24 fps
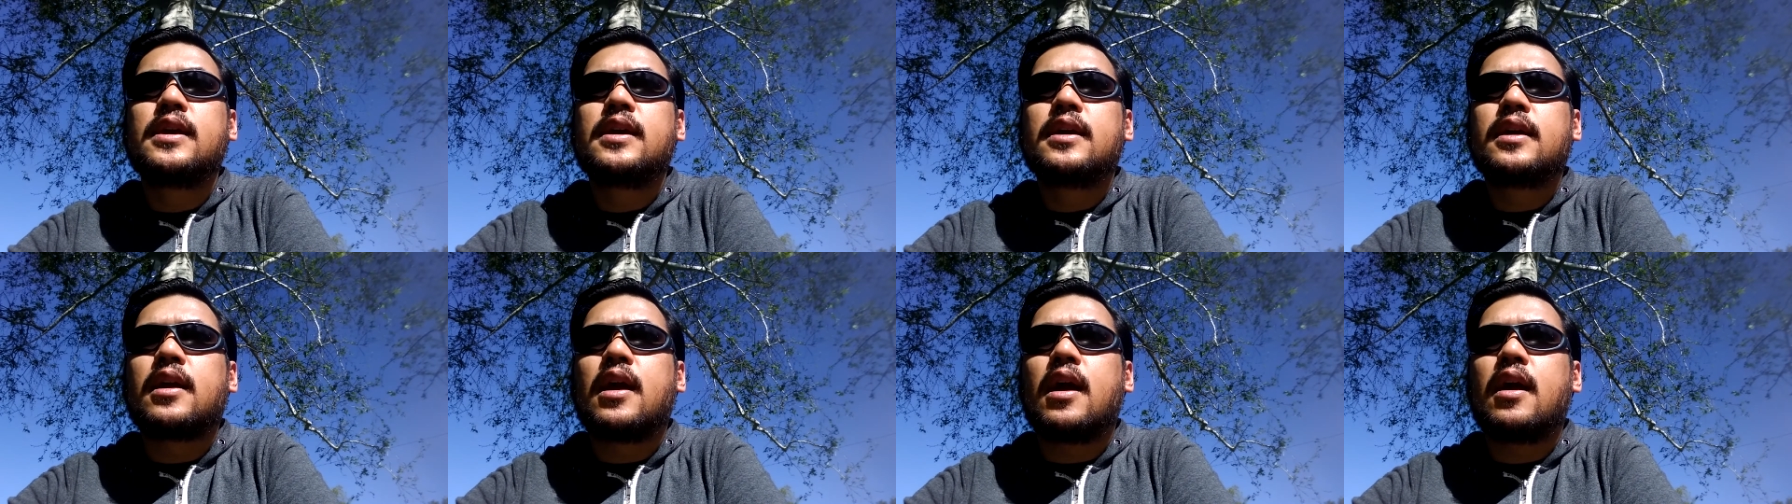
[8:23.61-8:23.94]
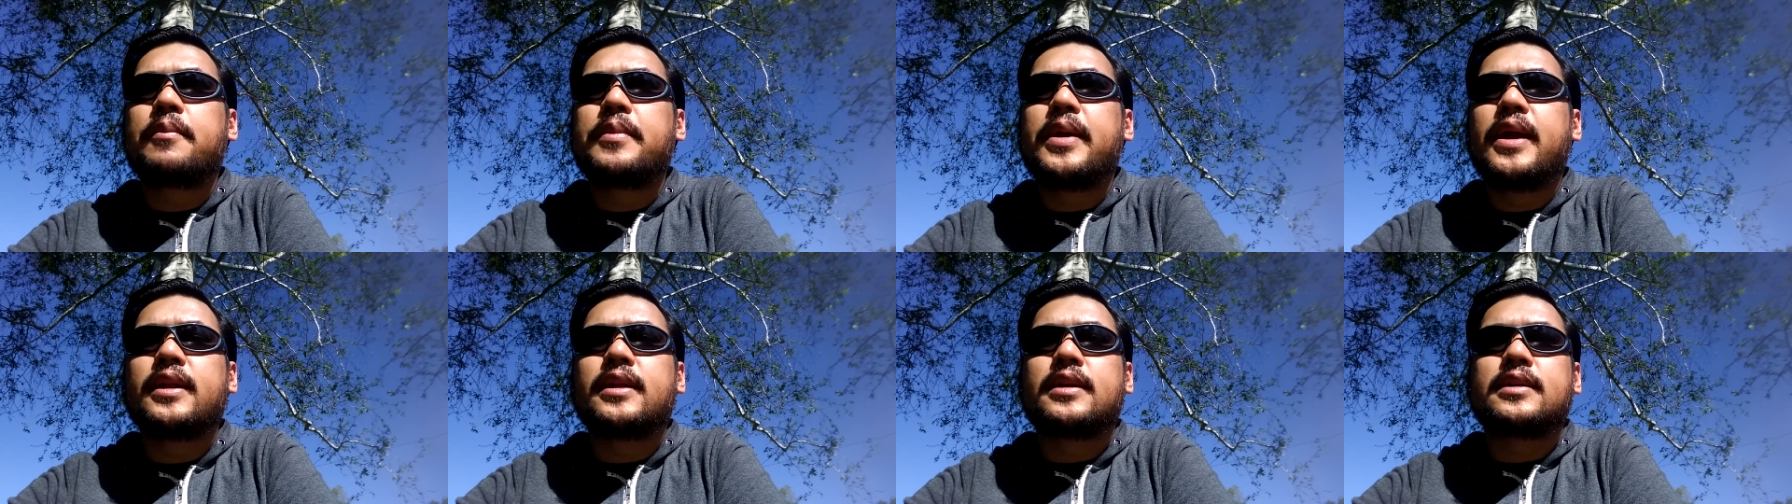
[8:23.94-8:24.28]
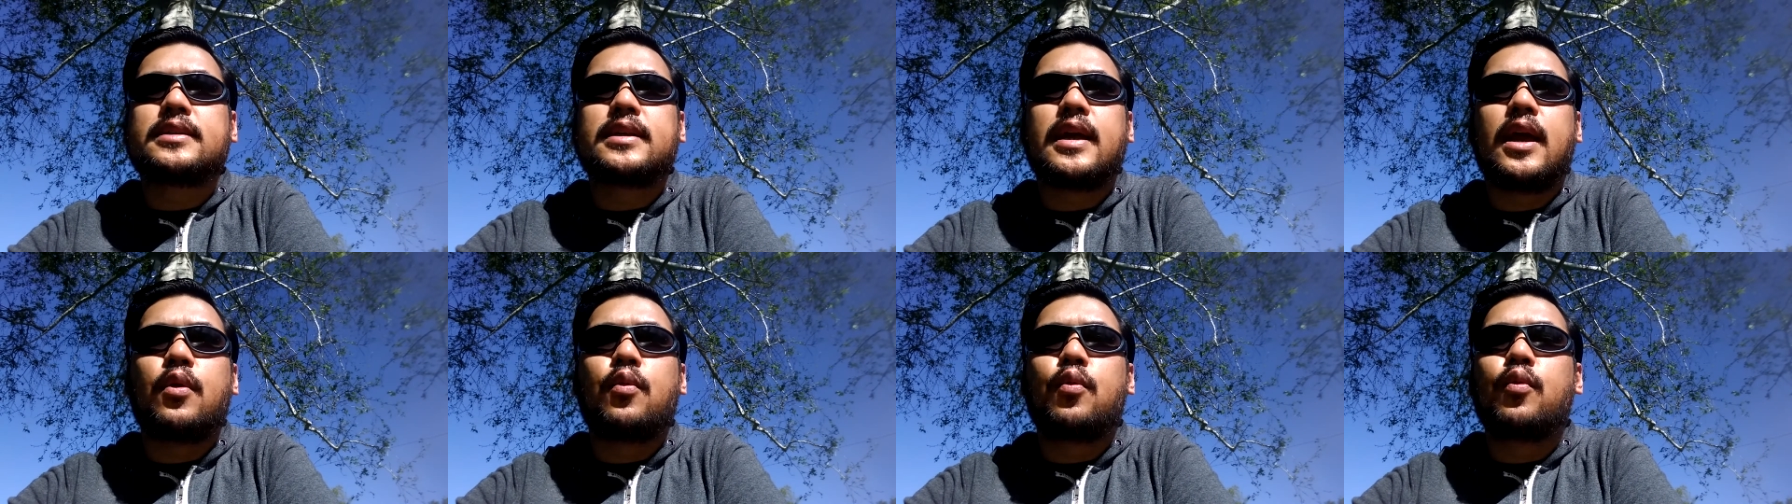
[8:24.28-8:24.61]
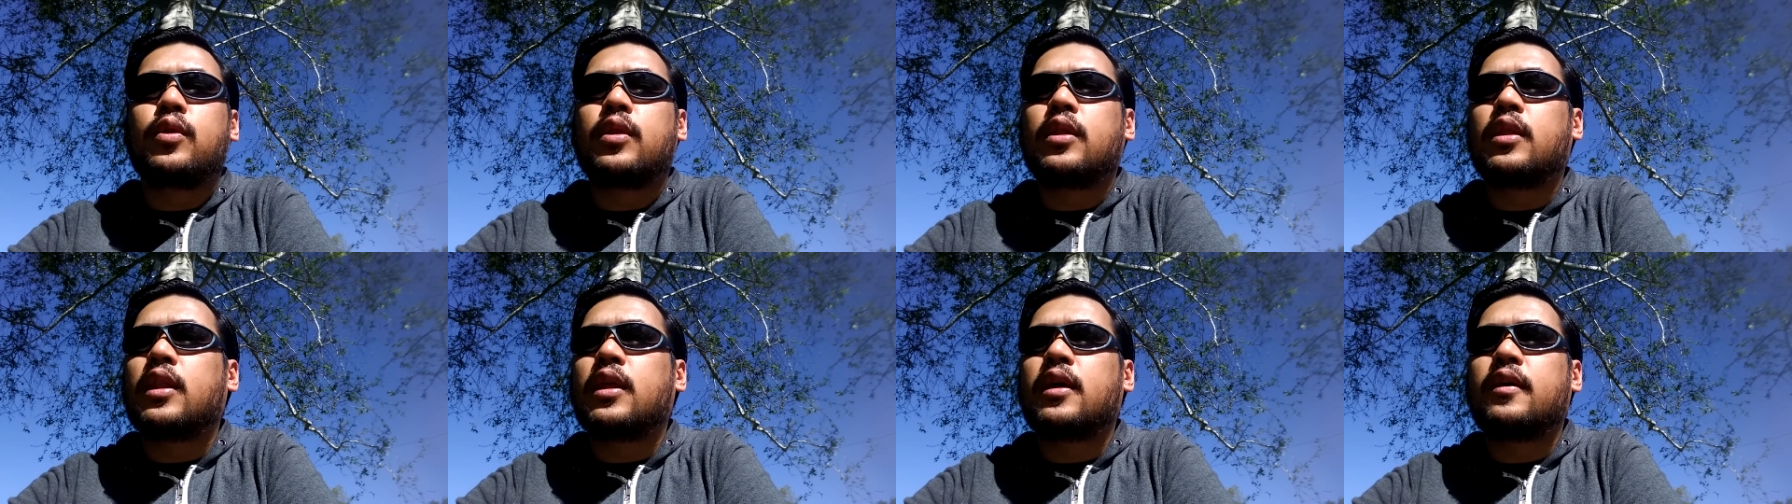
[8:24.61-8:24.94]
Comment, because I
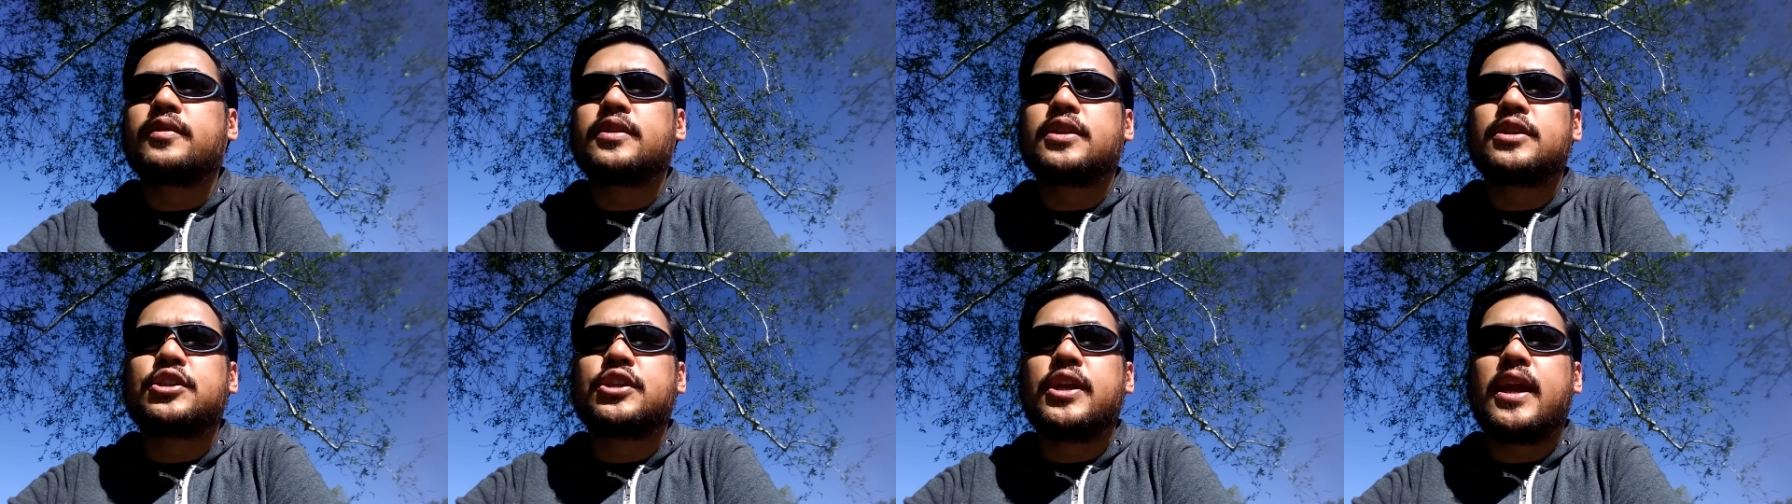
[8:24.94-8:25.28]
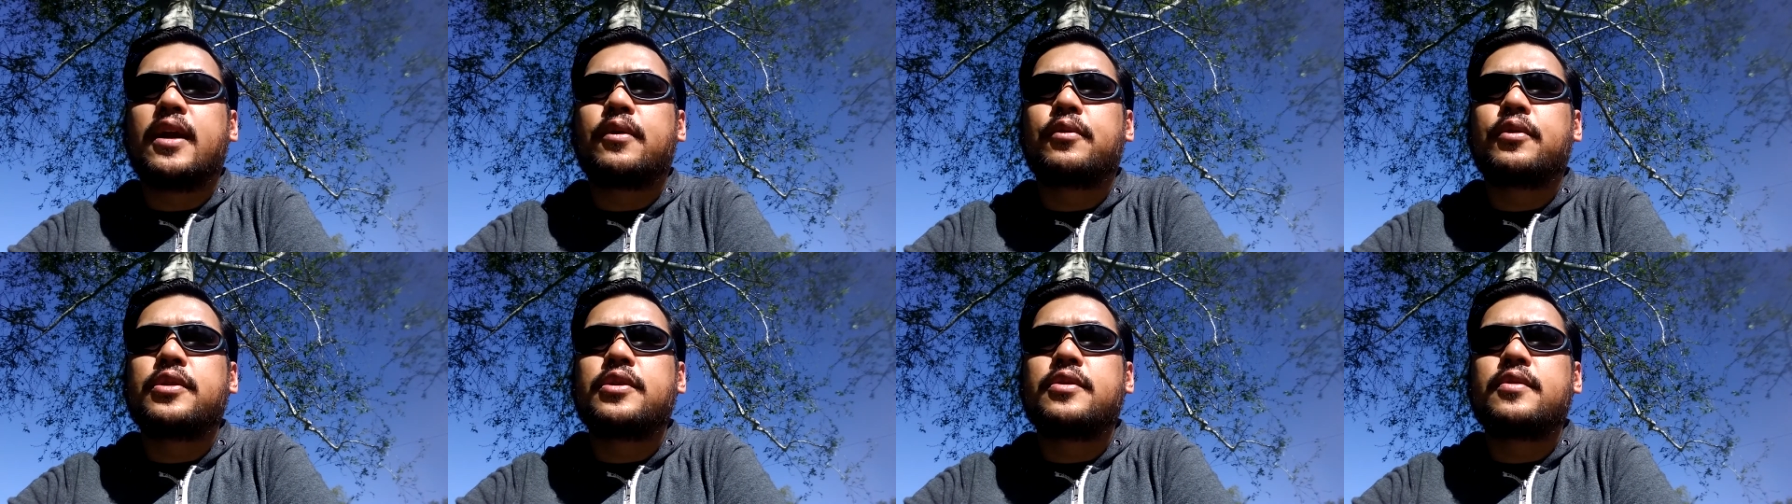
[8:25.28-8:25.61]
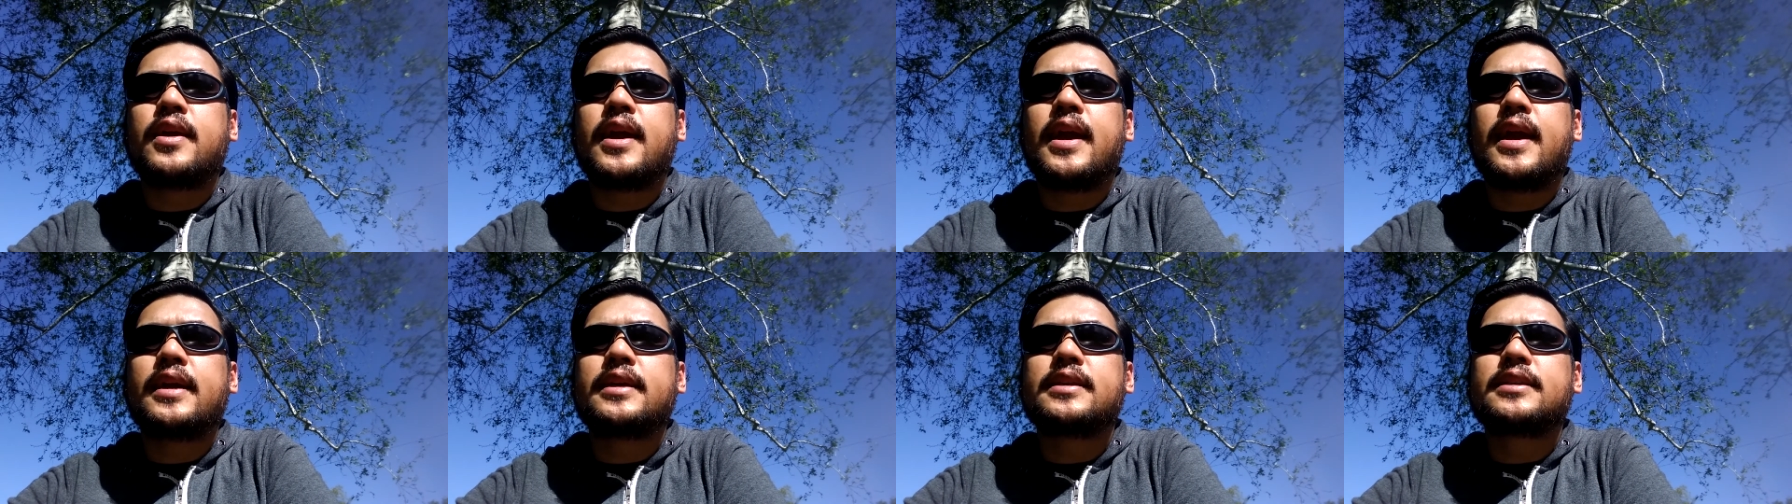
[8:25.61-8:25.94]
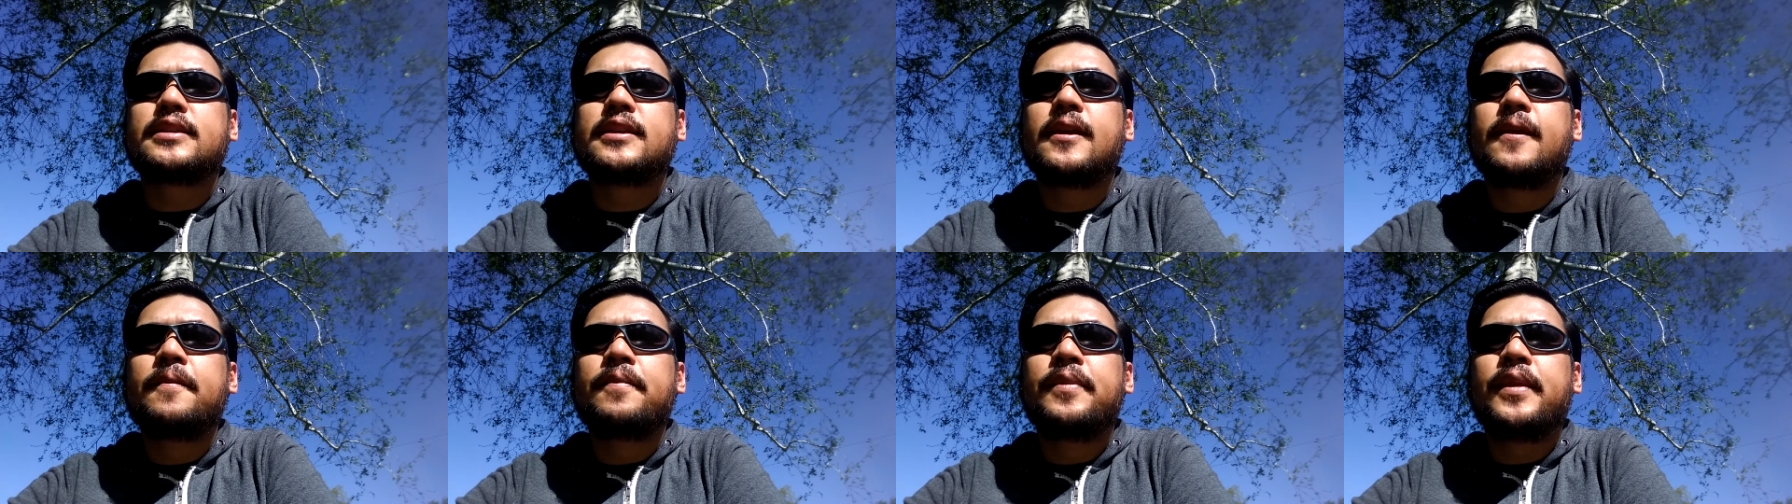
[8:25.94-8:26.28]
would love to chat with you guys.